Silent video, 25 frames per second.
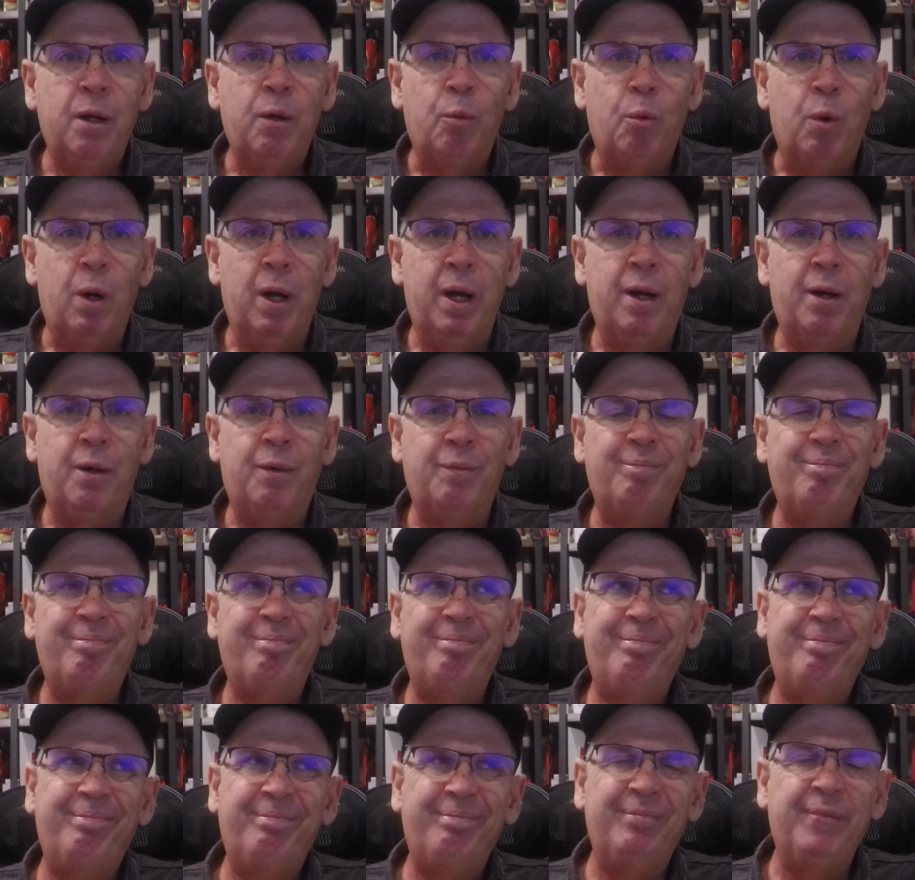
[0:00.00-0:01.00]
Well,
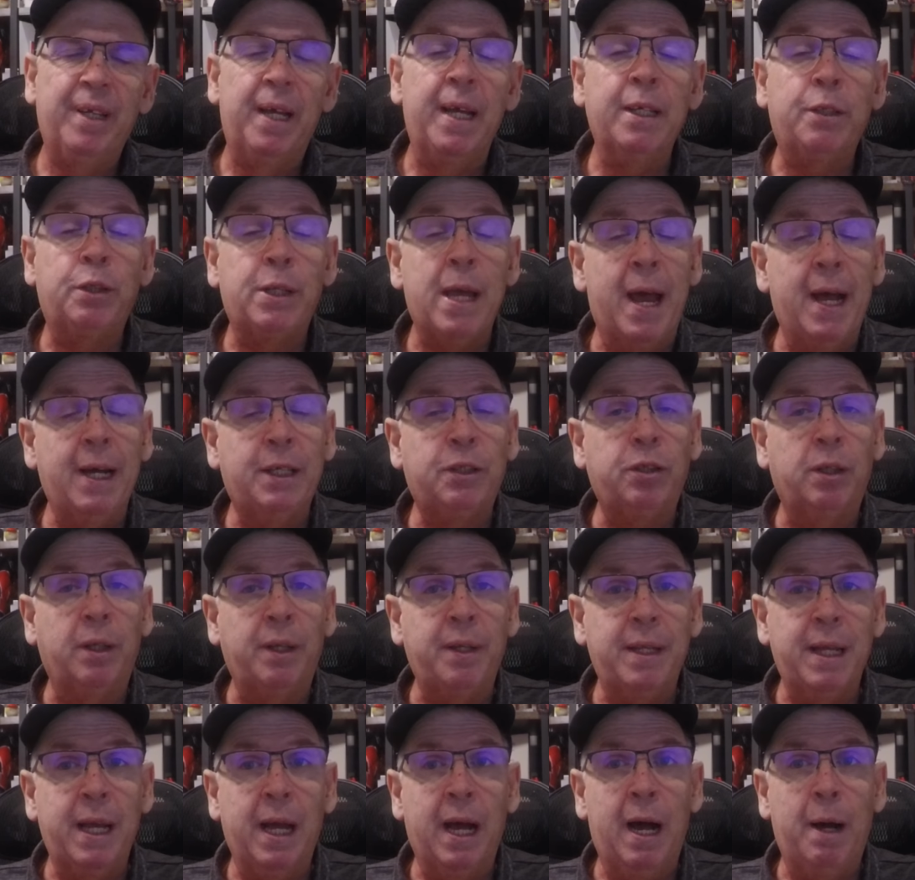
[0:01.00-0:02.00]
it's actually
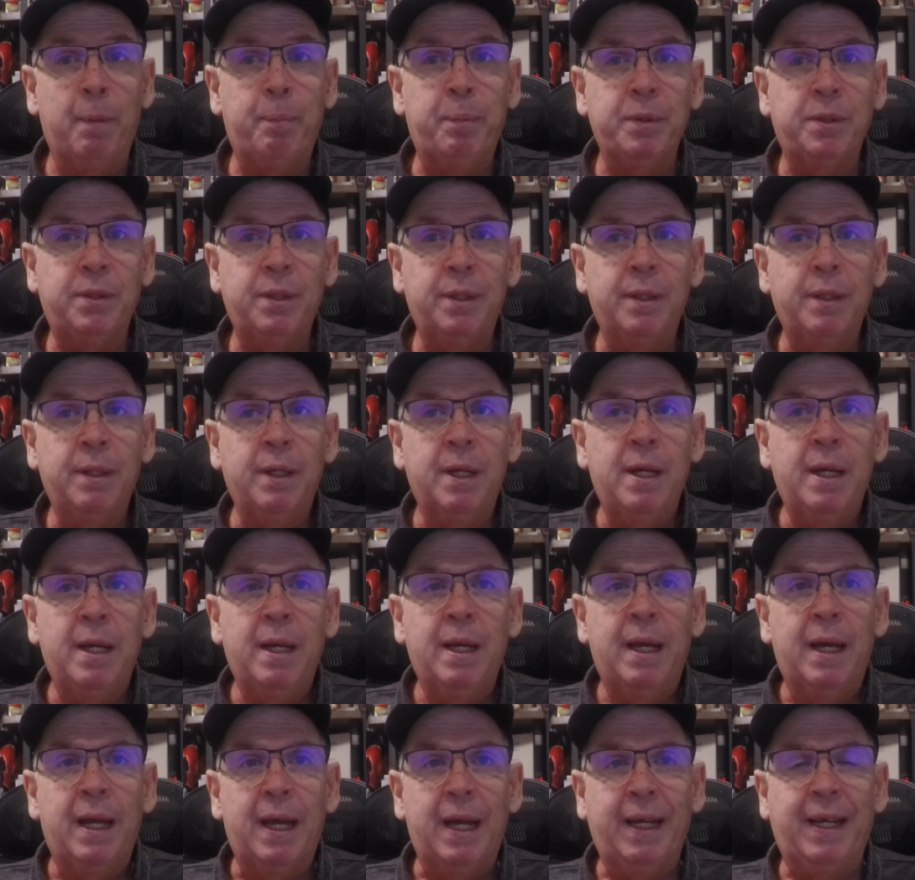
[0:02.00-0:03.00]
the opposite.
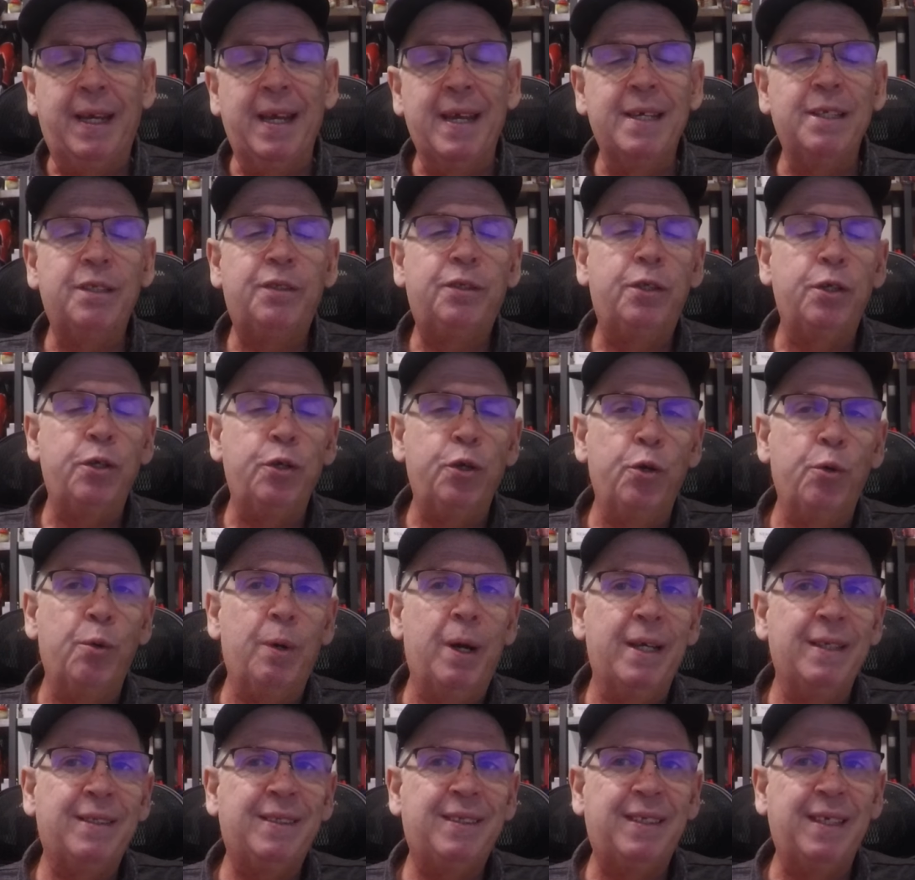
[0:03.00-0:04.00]
Against
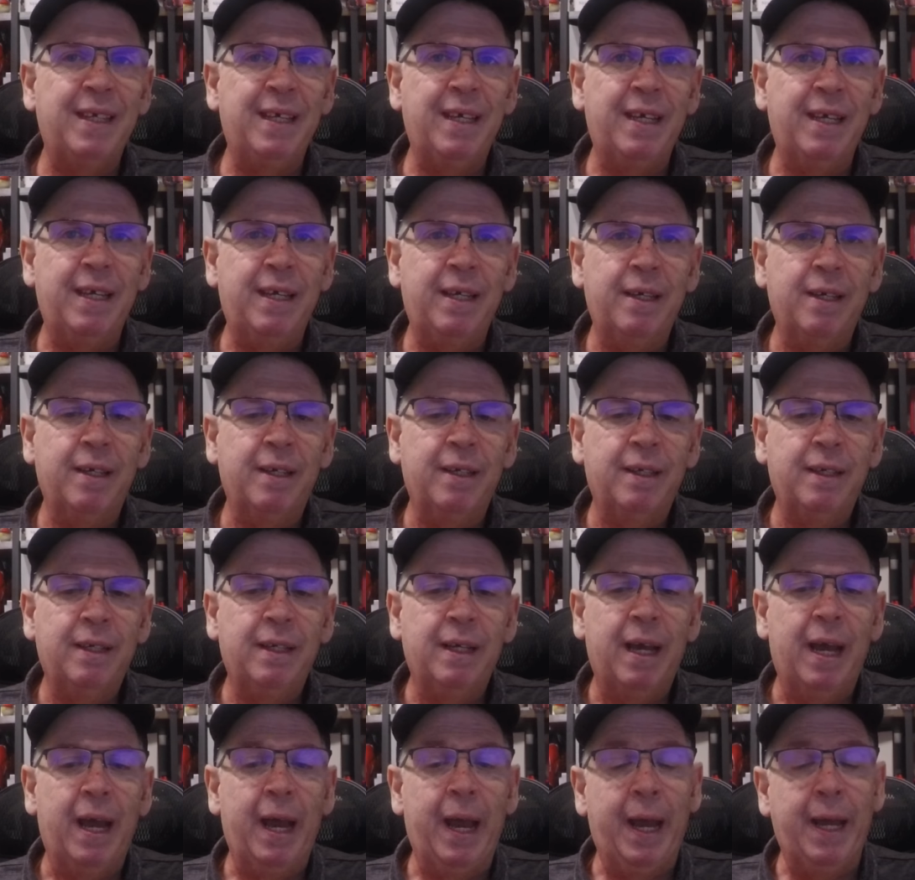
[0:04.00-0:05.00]
USC
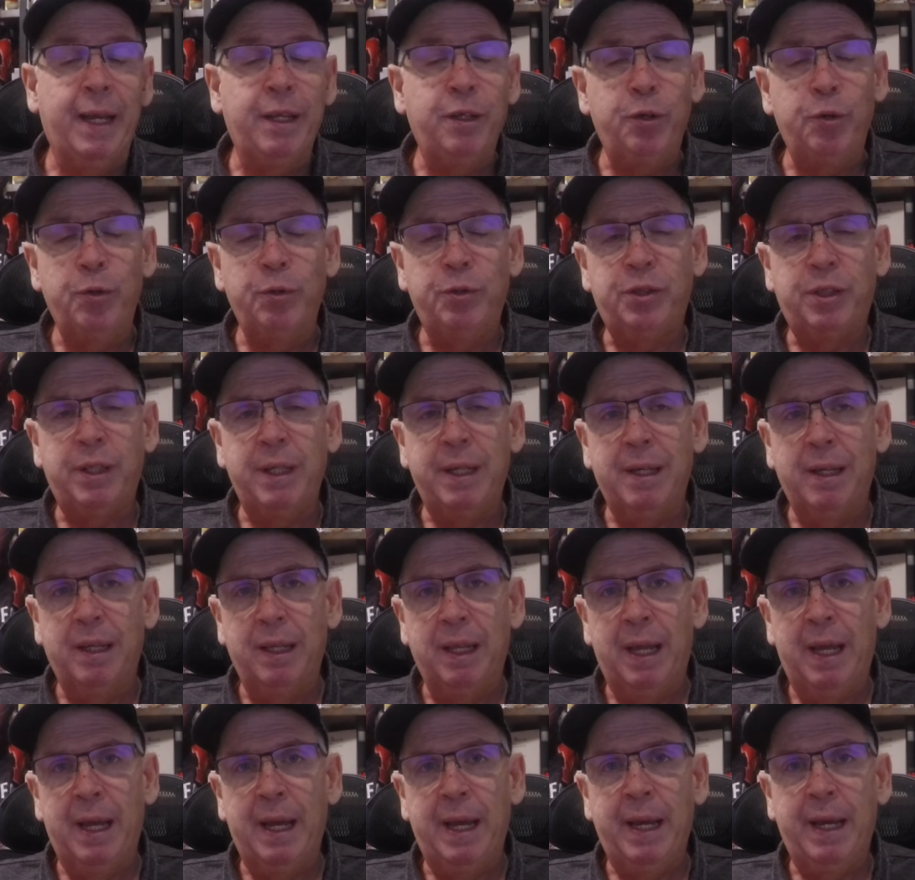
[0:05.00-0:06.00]
and
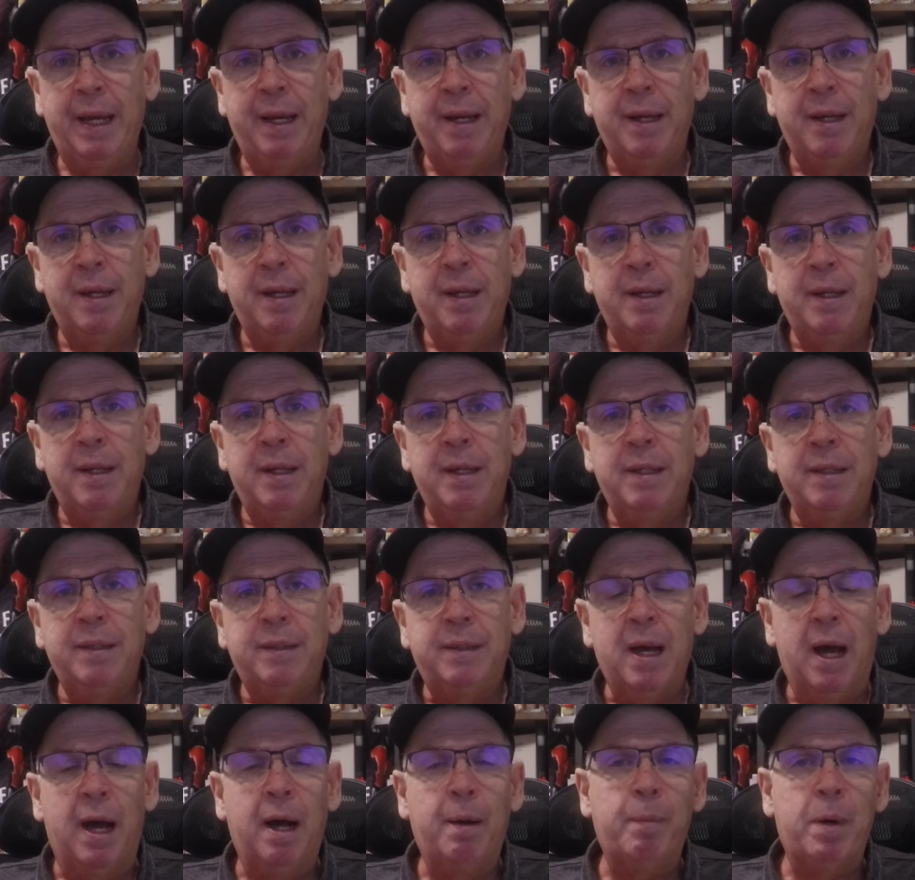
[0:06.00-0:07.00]
UCLA,
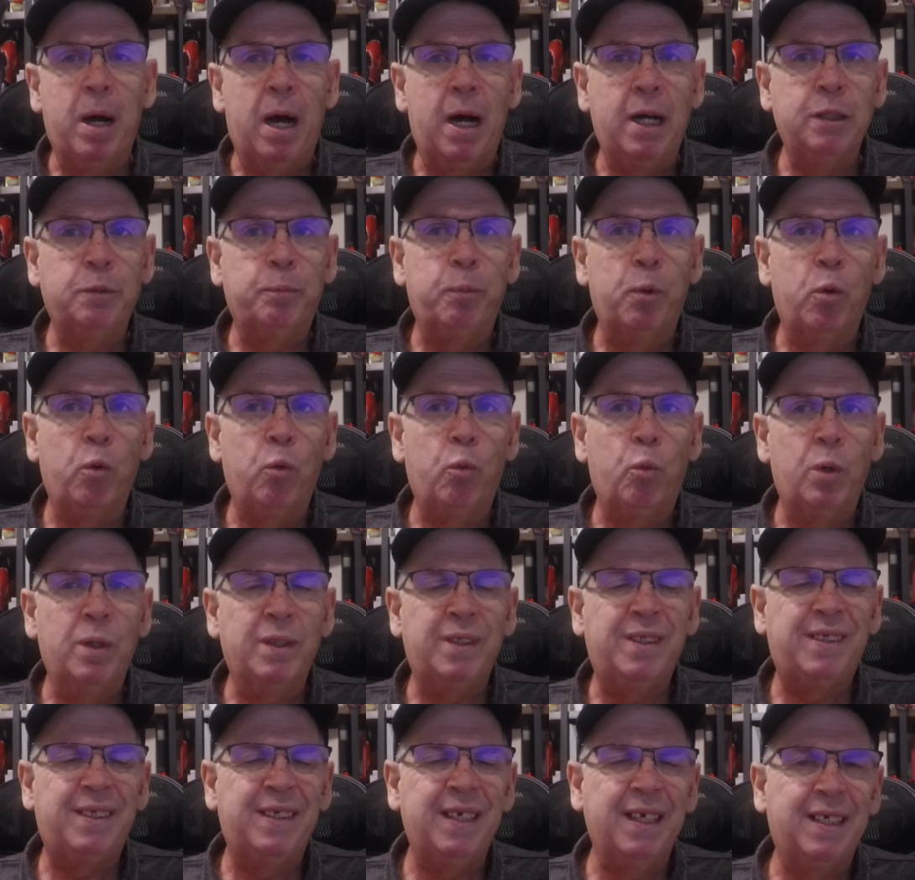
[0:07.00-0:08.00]
Tom Osborne
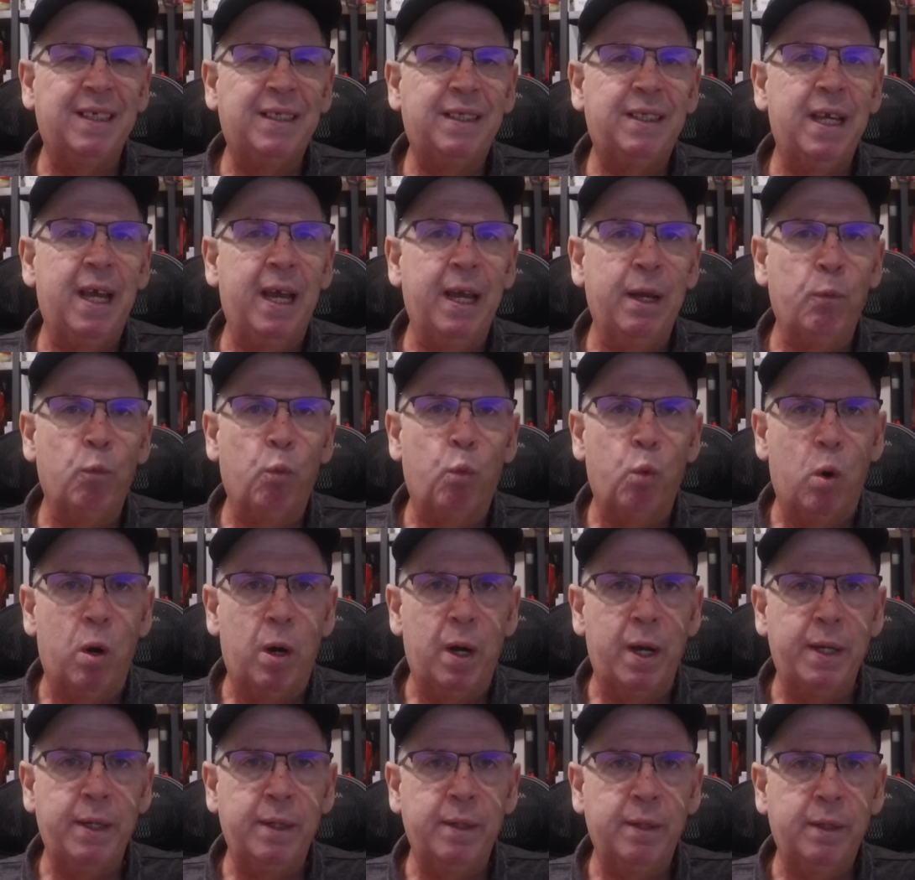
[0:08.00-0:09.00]
was 6 and
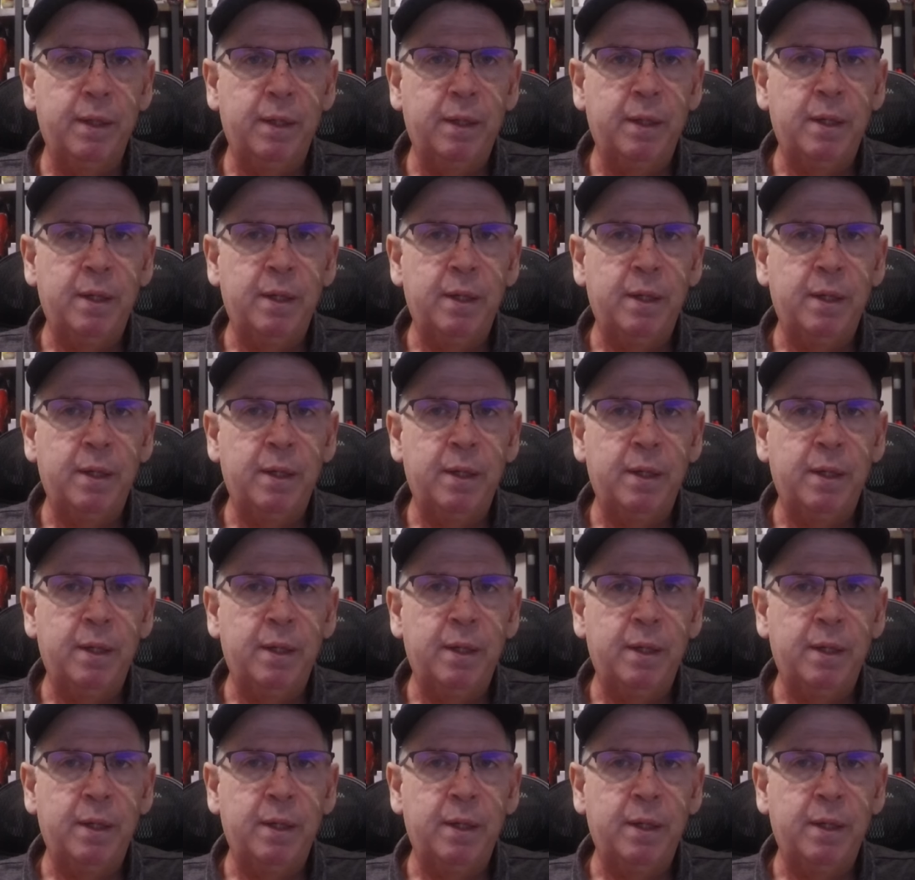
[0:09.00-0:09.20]
1.